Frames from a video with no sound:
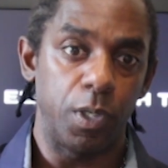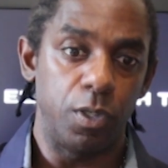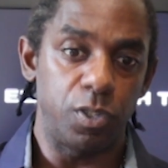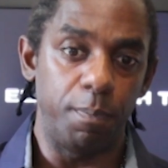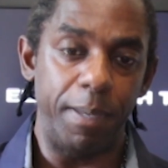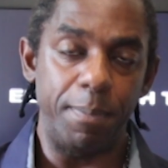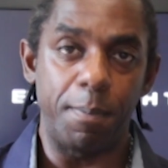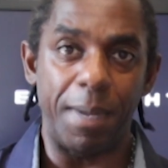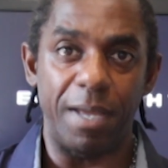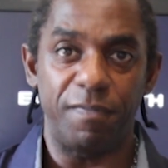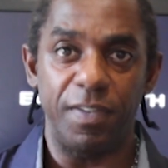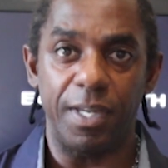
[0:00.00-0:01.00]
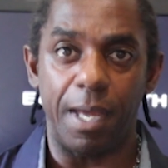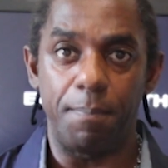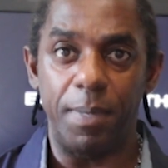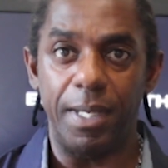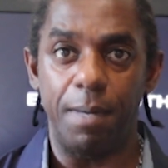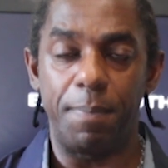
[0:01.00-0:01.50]
Some people might think I'm
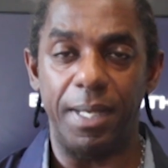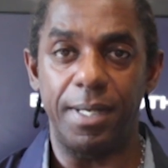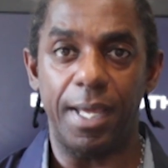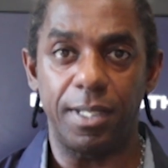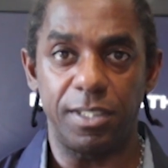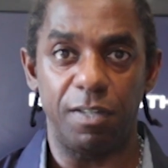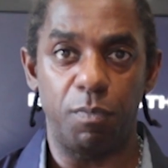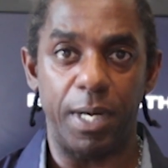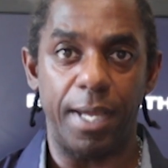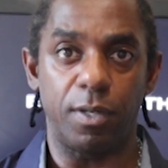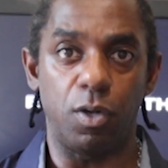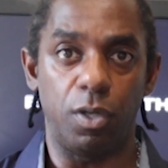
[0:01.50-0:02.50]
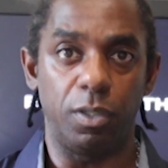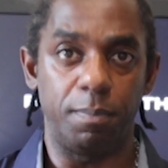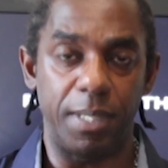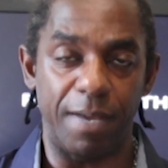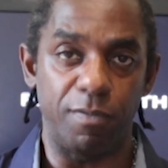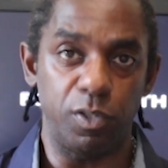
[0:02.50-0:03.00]
being a bit negative when I call them
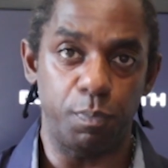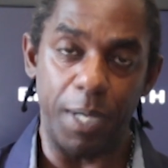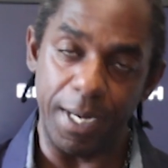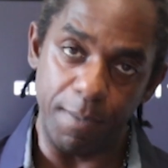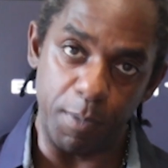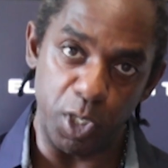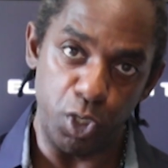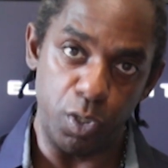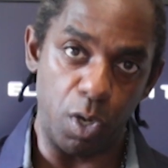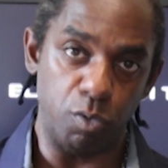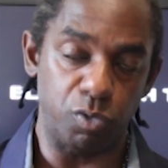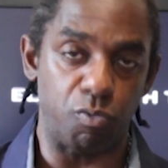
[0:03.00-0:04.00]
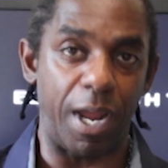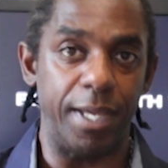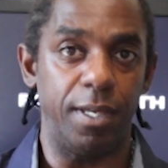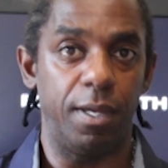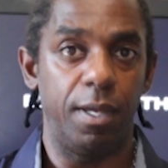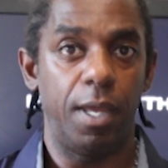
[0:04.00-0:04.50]
devils, but anybody who knows right